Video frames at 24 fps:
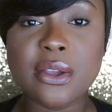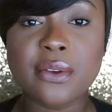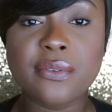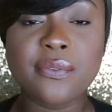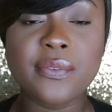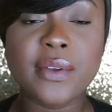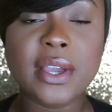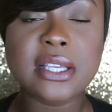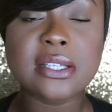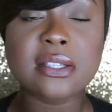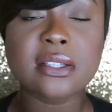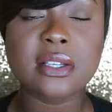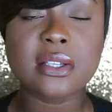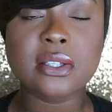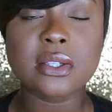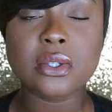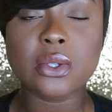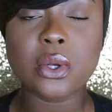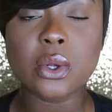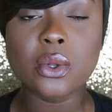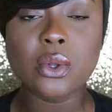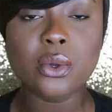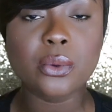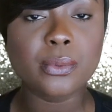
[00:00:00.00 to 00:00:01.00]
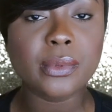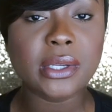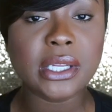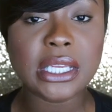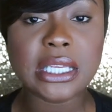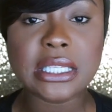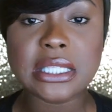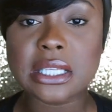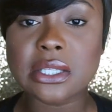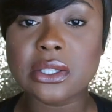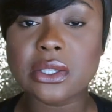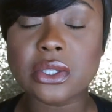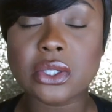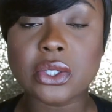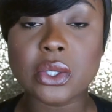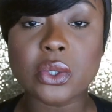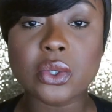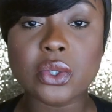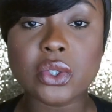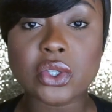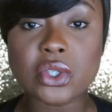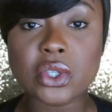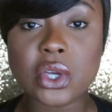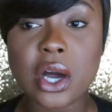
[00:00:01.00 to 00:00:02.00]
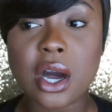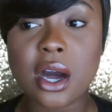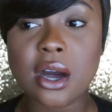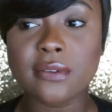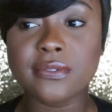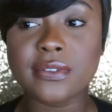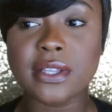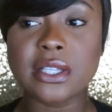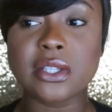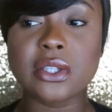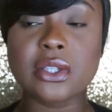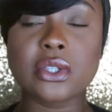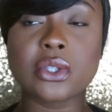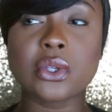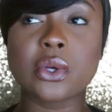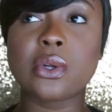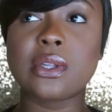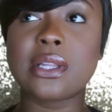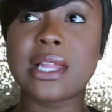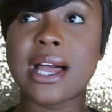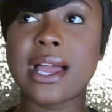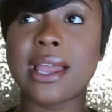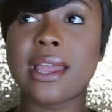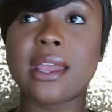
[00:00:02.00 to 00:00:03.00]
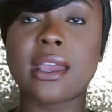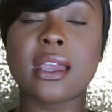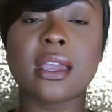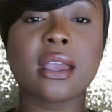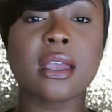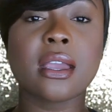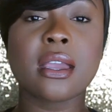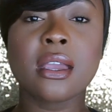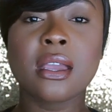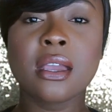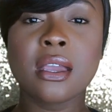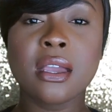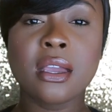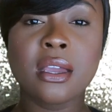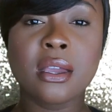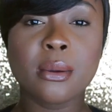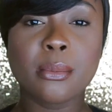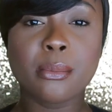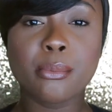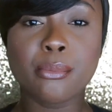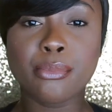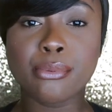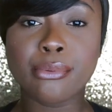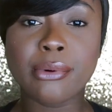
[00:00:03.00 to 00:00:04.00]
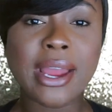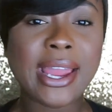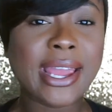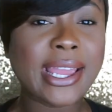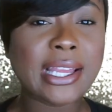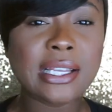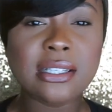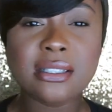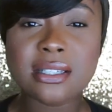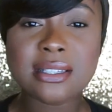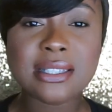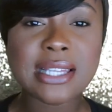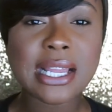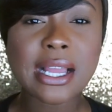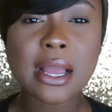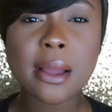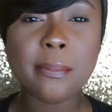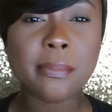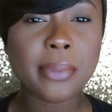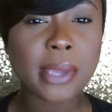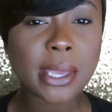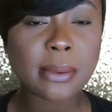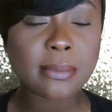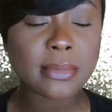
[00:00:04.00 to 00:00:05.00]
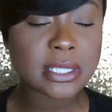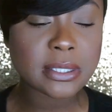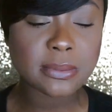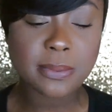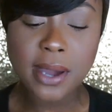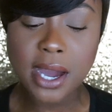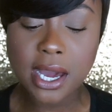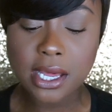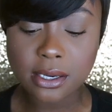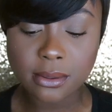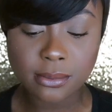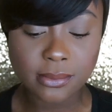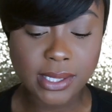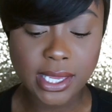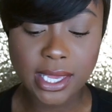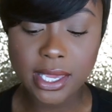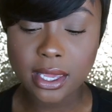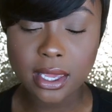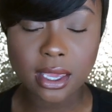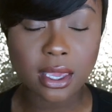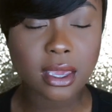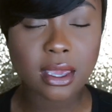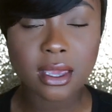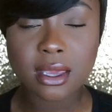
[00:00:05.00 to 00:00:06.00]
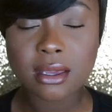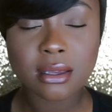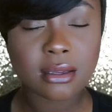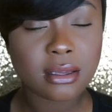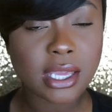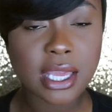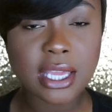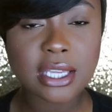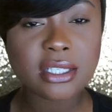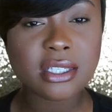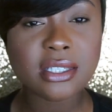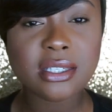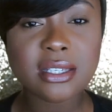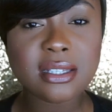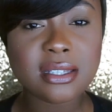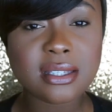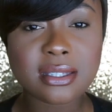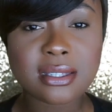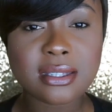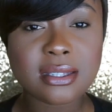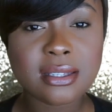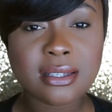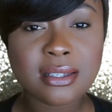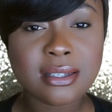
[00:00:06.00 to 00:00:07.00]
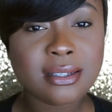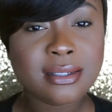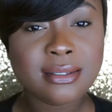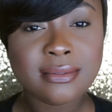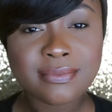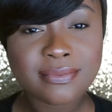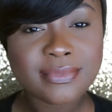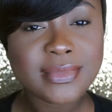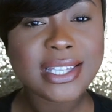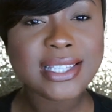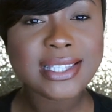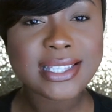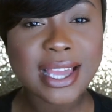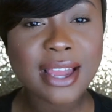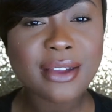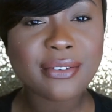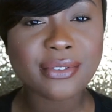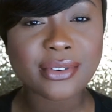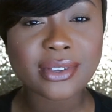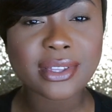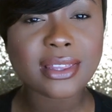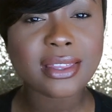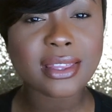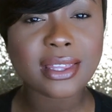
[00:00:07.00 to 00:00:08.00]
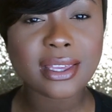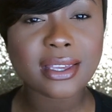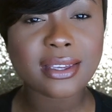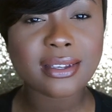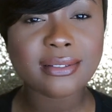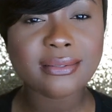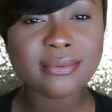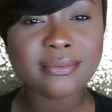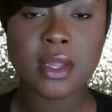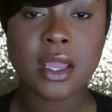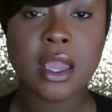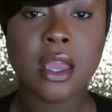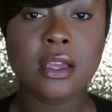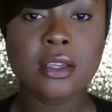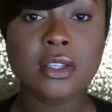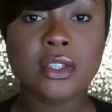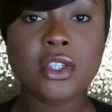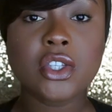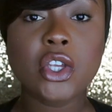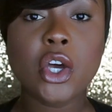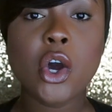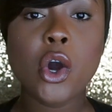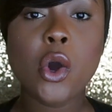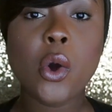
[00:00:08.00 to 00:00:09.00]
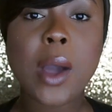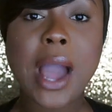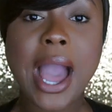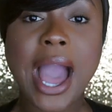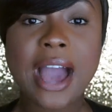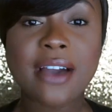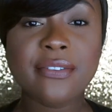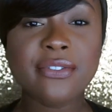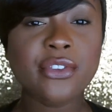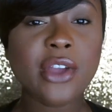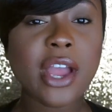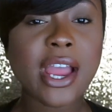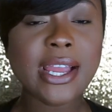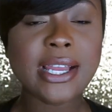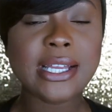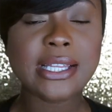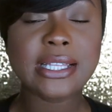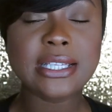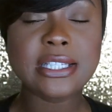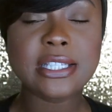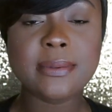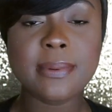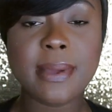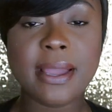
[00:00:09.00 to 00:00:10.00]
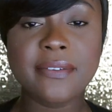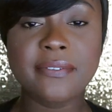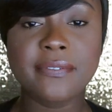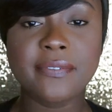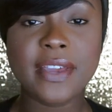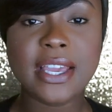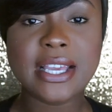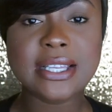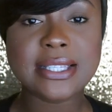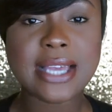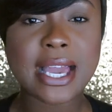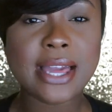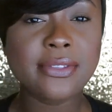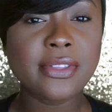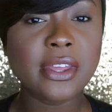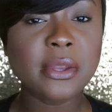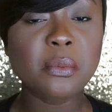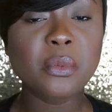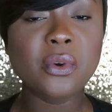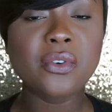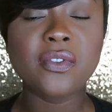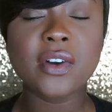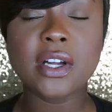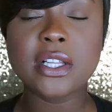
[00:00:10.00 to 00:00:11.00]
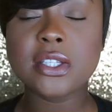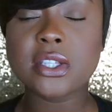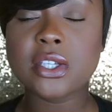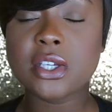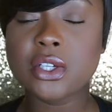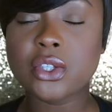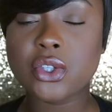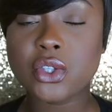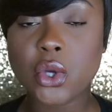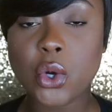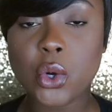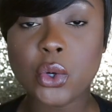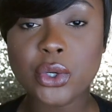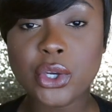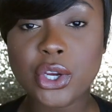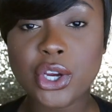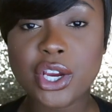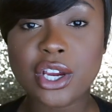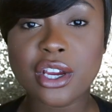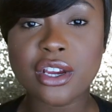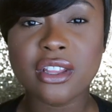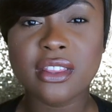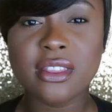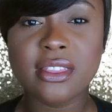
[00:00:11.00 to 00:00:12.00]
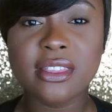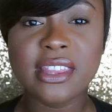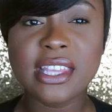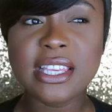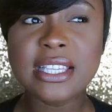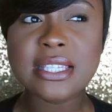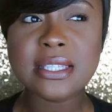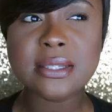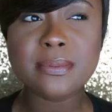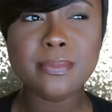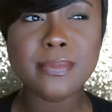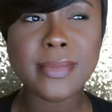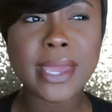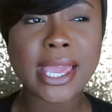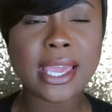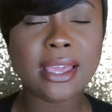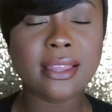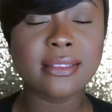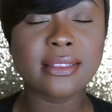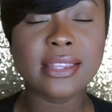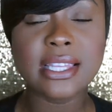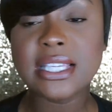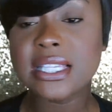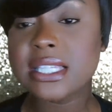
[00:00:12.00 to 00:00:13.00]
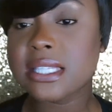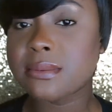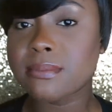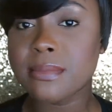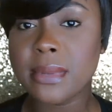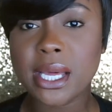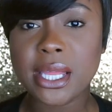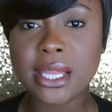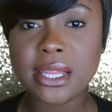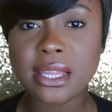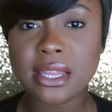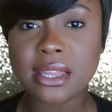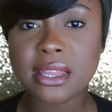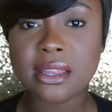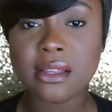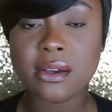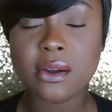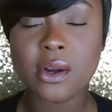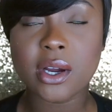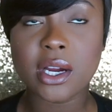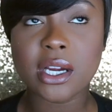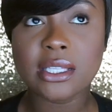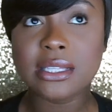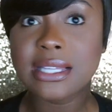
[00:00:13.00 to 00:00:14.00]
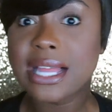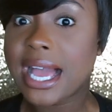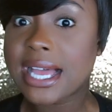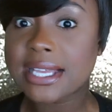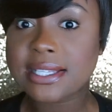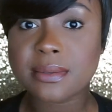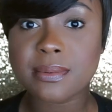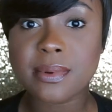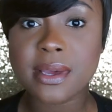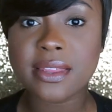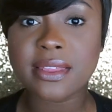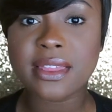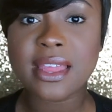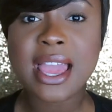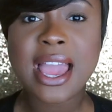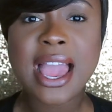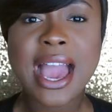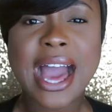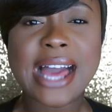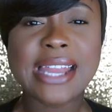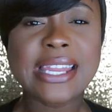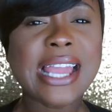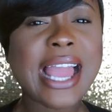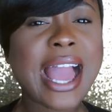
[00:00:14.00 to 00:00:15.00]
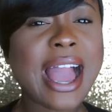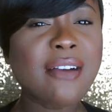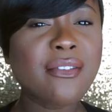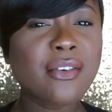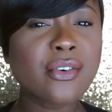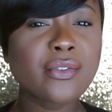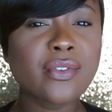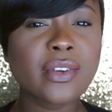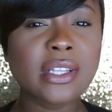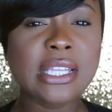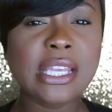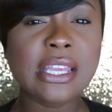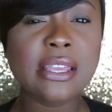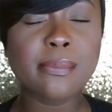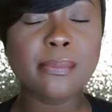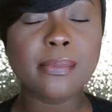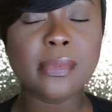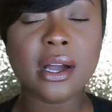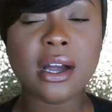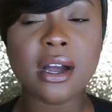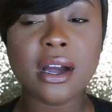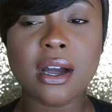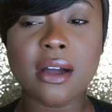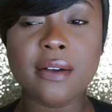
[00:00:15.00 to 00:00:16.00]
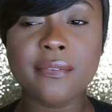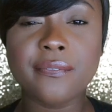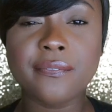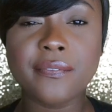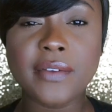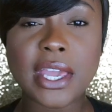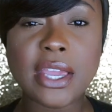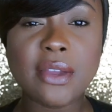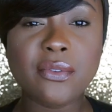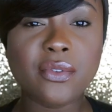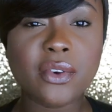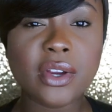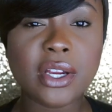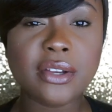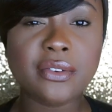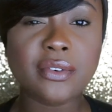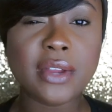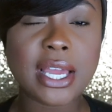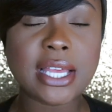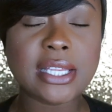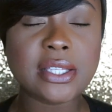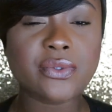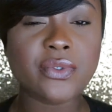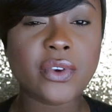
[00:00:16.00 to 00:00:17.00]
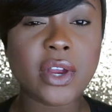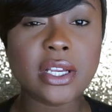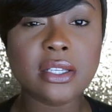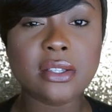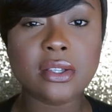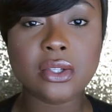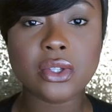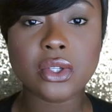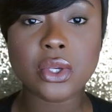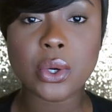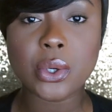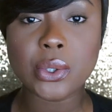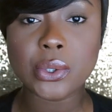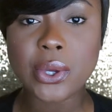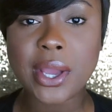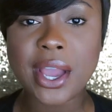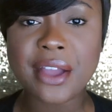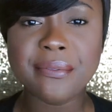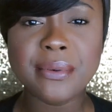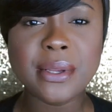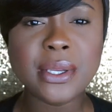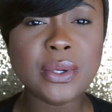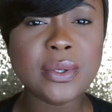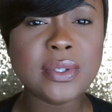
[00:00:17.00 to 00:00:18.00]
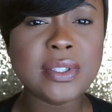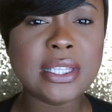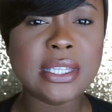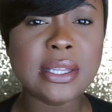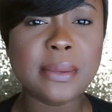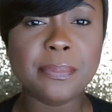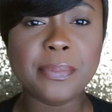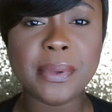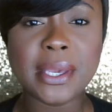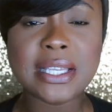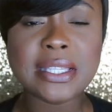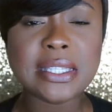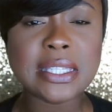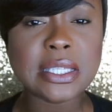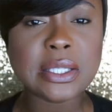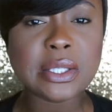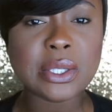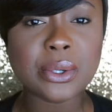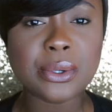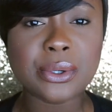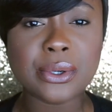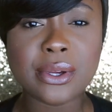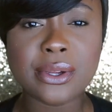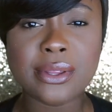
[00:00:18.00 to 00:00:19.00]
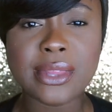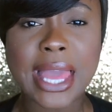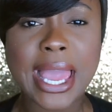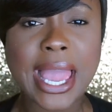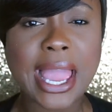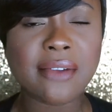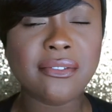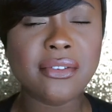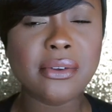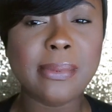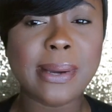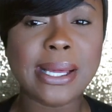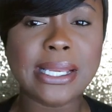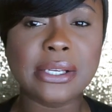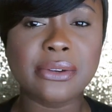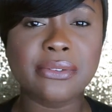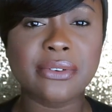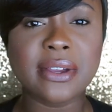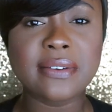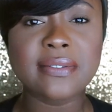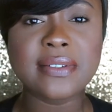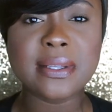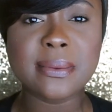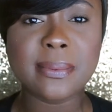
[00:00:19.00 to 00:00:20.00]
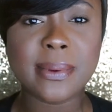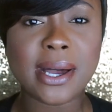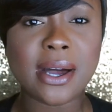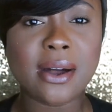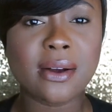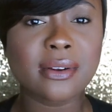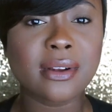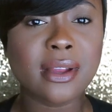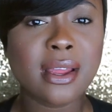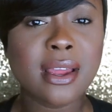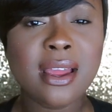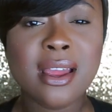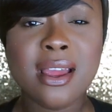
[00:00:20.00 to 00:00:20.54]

your face looks so luminous and so soft and so like bright and just like a baby's bottom like it's just it's everything so after I cleanse my face, I then move on to a toner. This this month or last month, I didn't have a really uh, favorite as far as the toner. I've been using the Pixie toner that everybody raves about.